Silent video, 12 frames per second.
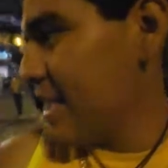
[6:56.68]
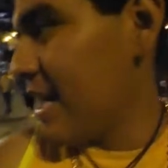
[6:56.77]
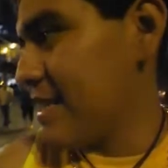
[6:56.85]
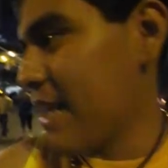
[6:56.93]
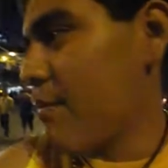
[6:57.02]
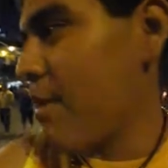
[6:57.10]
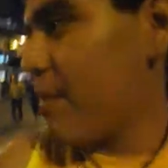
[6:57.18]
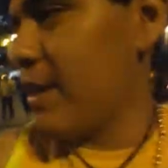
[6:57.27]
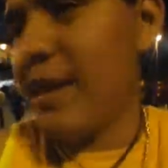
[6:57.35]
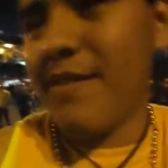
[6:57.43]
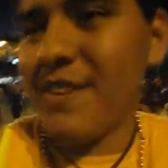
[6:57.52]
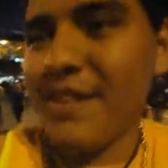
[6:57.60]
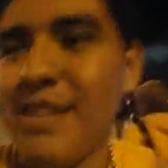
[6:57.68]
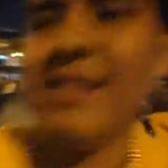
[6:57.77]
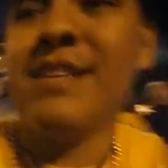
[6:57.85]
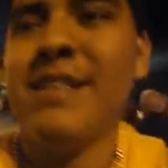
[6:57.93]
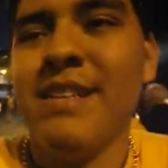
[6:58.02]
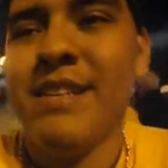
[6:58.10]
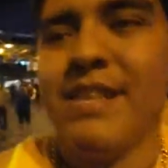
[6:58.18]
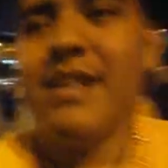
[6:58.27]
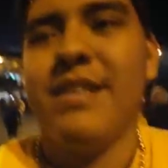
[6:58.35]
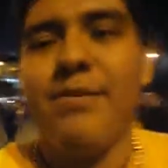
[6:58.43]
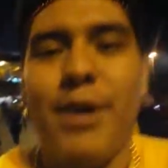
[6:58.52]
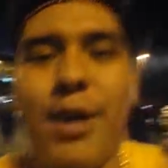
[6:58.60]
Is that why we're leaving?
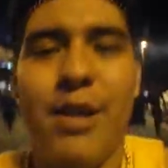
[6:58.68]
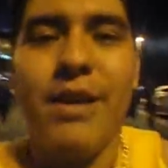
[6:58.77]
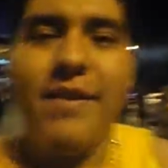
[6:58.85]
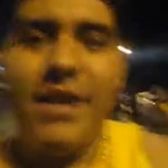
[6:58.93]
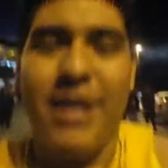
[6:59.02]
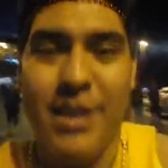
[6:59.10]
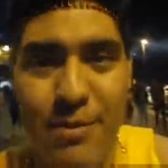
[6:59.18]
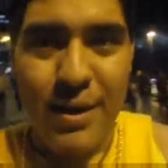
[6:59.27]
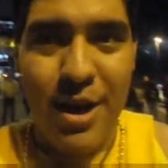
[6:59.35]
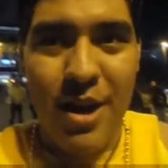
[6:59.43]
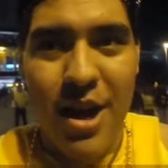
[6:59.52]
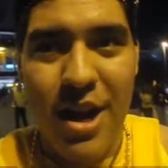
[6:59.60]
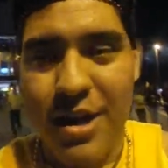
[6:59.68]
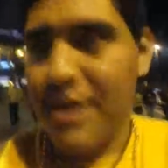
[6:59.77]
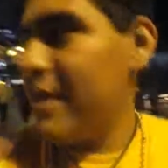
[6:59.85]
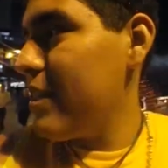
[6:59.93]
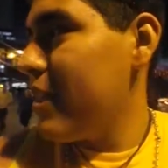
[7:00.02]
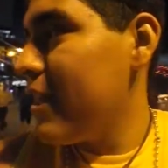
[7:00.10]
We are leaving because we are hungry.